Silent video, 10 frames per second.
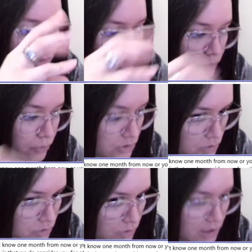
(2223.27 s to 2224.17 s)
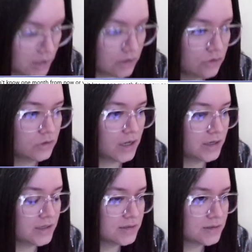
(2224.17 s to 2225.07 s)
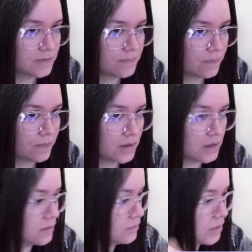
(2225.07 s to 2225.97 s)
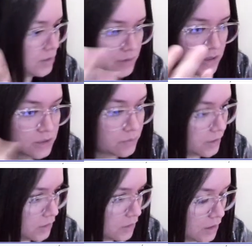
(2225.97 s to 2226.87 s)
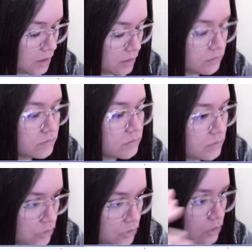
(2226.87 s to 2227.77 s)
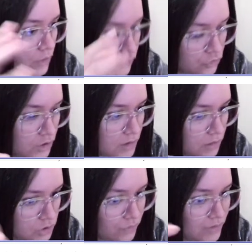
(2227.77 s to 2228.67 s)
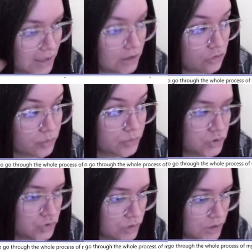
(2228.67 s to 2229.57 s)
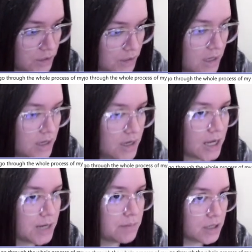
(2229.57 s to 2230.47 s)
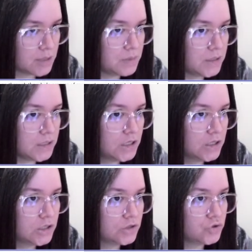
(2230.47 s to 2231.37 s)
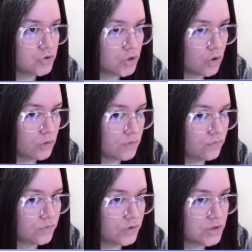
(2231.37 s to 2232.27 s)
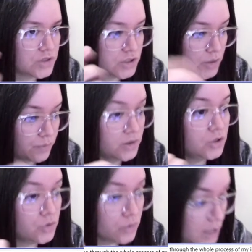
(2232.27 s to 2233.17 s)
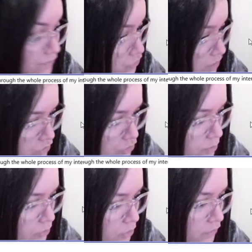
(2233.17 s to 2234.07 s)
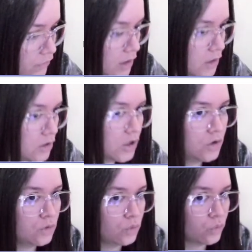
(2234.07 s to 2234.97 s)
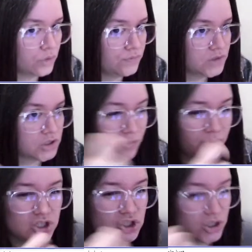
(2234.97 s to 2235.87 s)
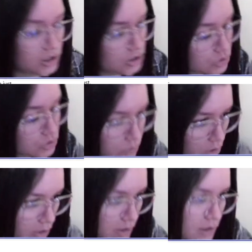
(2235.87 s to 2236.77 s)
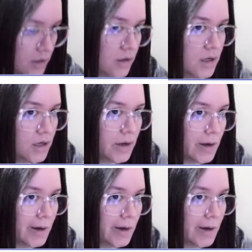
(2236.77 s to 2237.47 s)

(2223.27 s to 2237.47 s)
How's the process with that new client? And maybe explain, like, a few details of that new opportunity, and maybe to know if there's something new I have to add to your profile or if something changed regarding